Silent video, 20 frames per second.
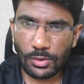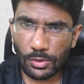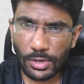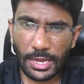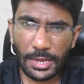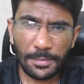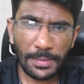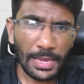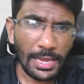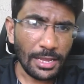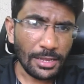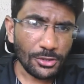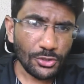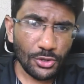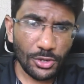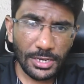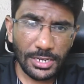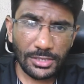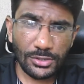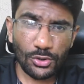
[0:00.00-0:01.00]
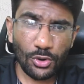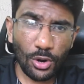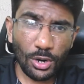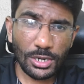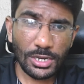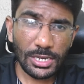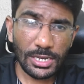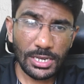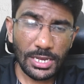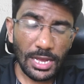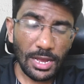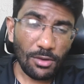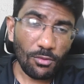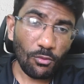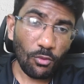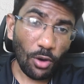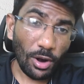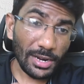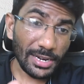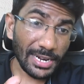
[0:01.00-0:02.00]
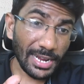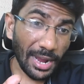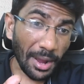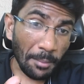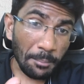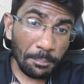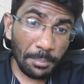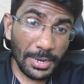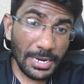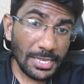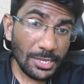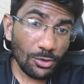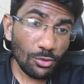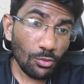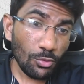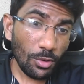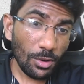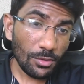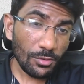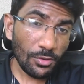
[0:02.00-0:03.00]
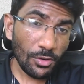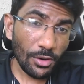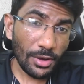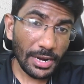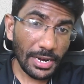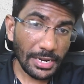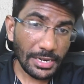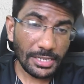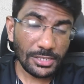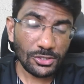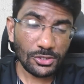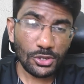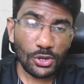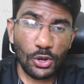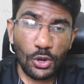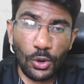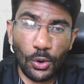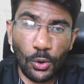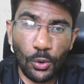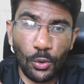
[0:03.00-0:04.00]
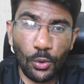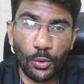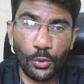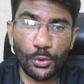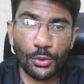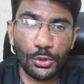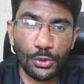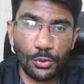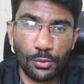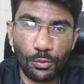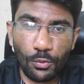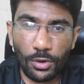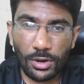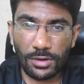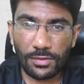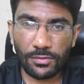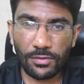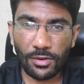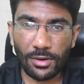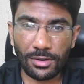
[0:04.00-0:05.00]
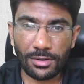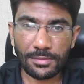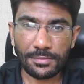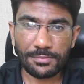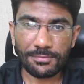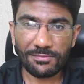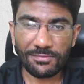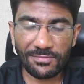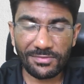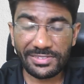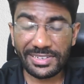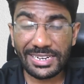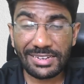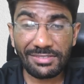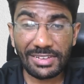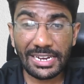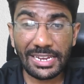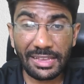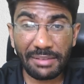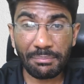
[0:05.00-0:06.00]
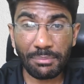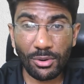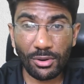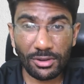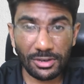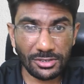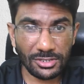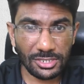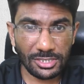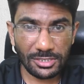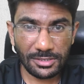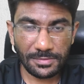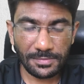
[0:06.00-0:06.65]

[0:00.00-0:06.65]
Okay, so it is not what company you work for, it is who you work for. Very, very important.